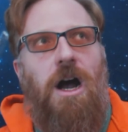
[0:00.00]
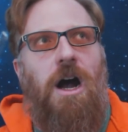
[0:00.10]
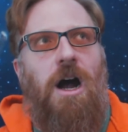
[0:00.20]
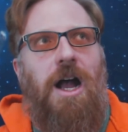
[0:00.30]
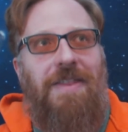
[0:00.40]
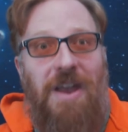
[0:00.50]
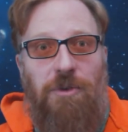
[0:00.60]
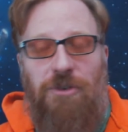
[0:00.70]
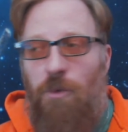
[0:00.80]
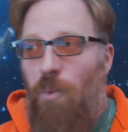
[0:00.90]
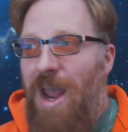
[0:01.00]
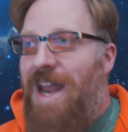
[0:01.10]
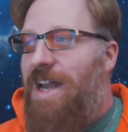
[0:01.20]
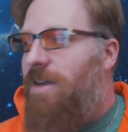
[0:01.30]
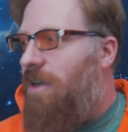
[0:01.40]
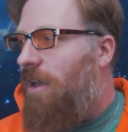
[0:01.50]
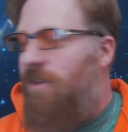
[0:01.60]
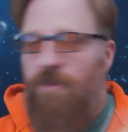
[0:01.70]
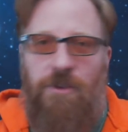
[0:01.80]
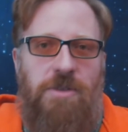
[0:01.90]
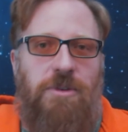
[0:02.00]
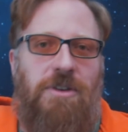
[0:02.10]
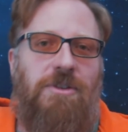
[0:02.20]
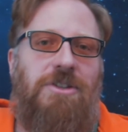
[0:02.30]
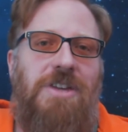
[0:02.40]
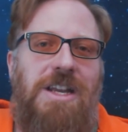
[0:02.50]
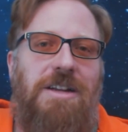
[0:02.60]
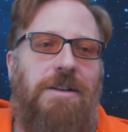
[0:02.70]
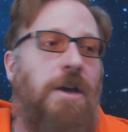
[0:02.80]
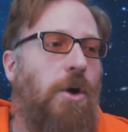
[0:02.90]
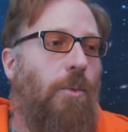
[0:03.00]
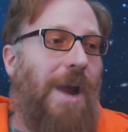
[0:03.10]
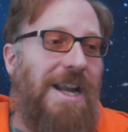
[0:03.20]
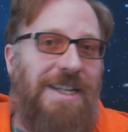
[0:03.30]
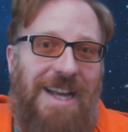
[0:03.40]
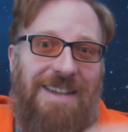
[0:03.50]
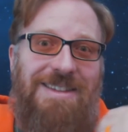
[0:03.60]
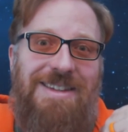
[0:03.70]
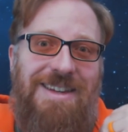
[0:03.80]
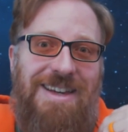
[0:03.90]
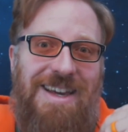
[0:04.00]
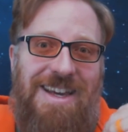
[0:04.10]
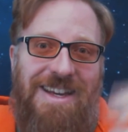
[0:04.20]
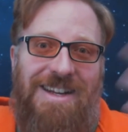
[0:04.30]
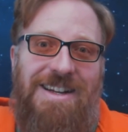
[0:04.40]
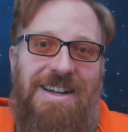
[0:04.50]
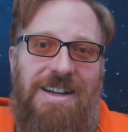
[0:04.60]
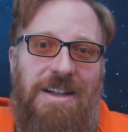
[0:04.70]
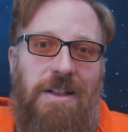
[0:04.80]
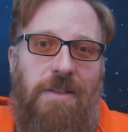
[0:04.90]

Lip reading: And then so Wayne does, if anyone's ever seen it, Wayne gets in